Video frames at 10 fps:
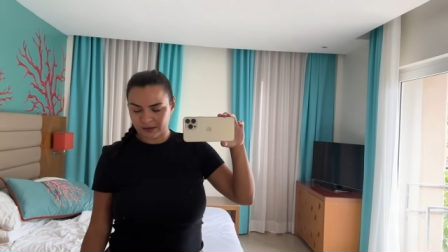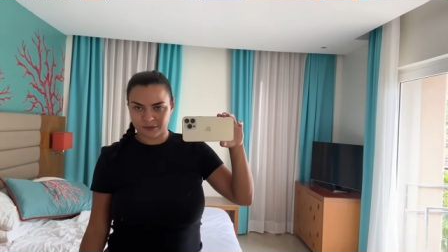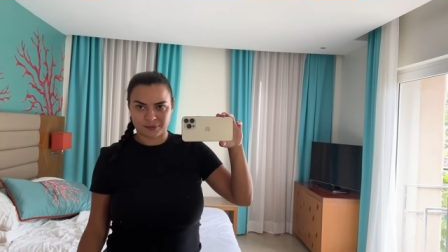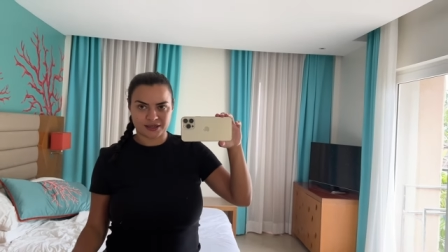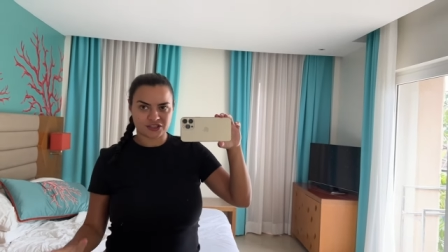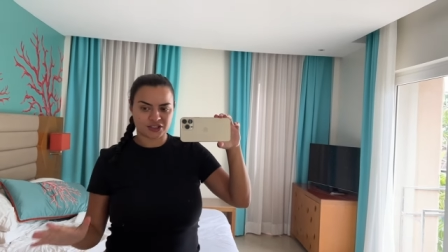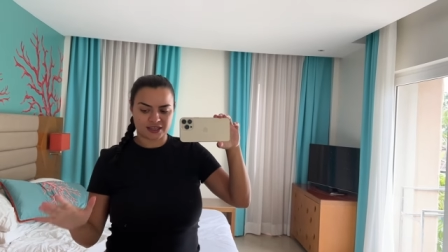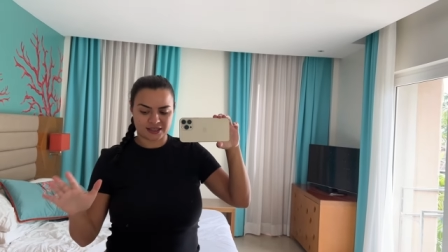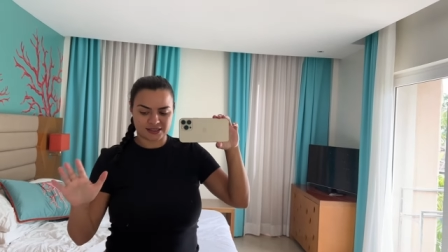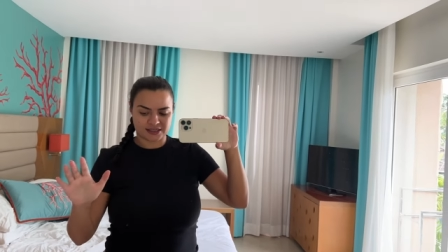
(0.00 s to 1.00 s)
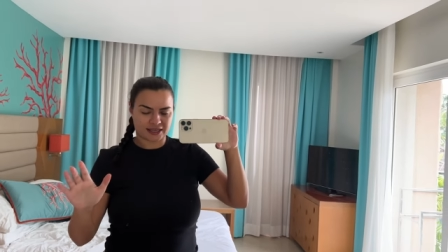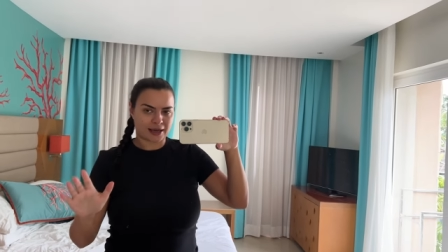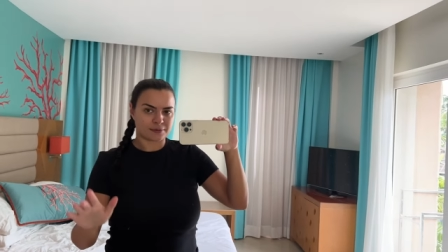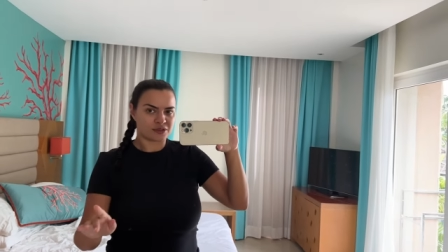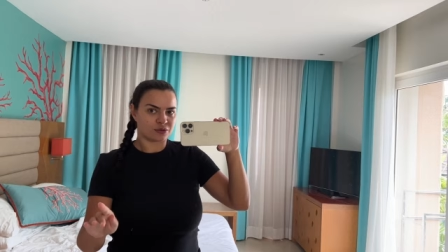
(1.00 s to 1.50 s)
which is the
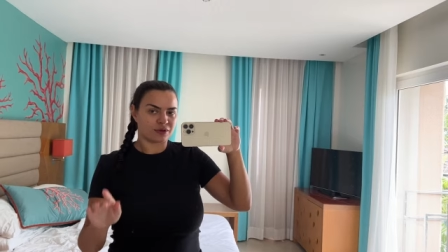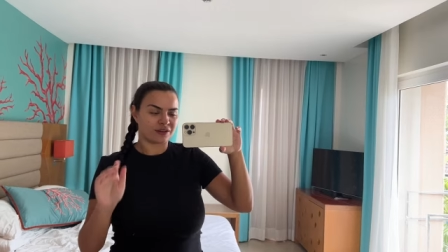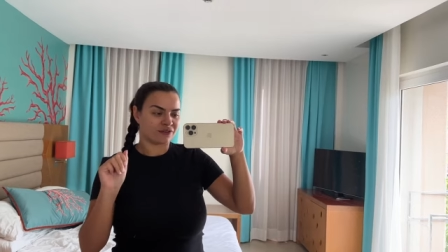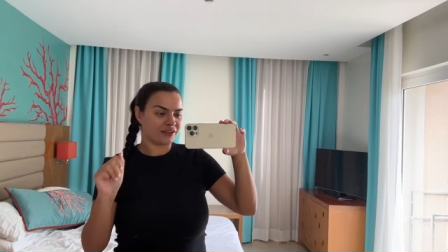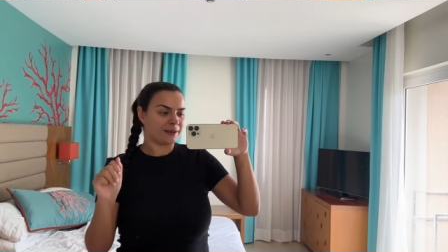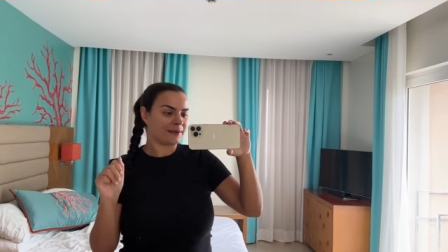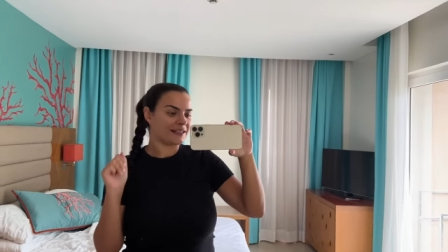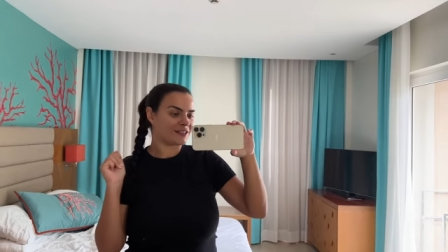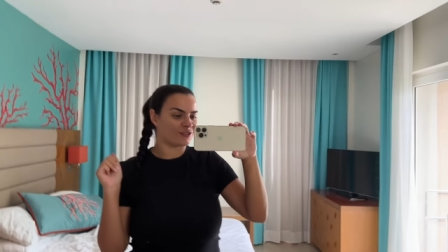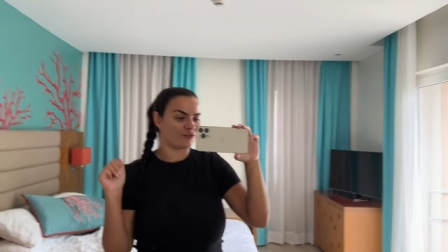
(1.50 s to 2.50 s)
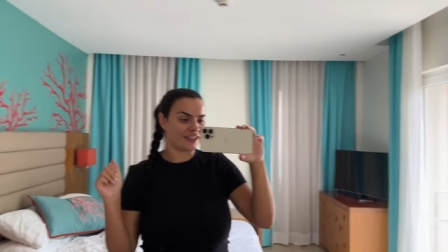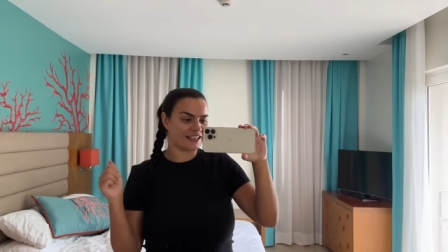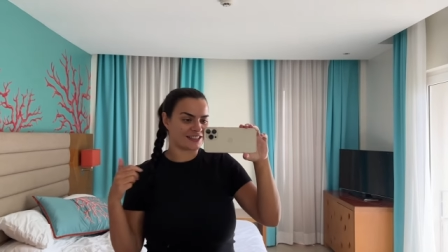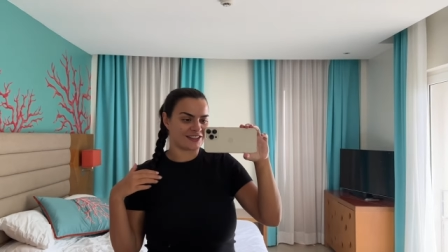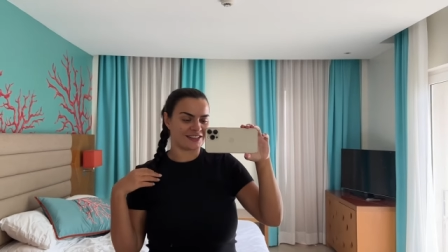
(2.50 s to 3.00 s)
capital in Philippines. So really
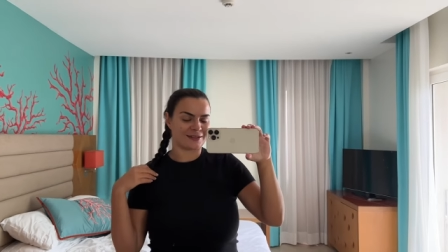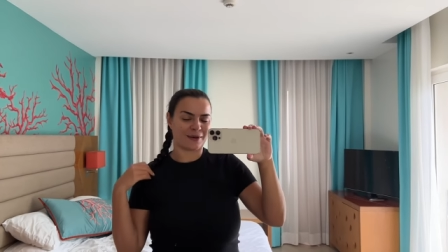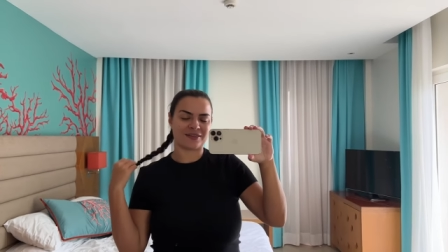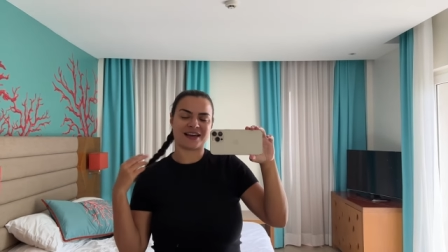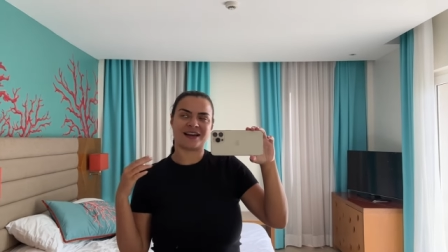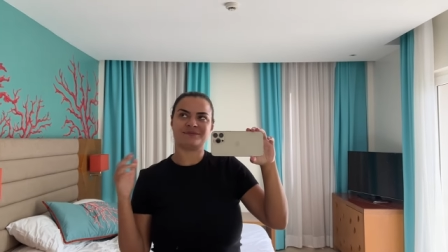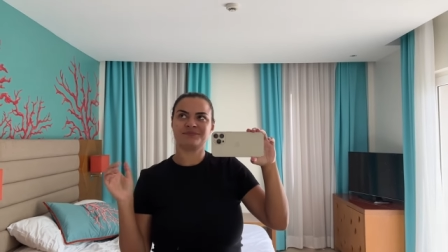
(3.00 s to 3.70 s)
excited about that.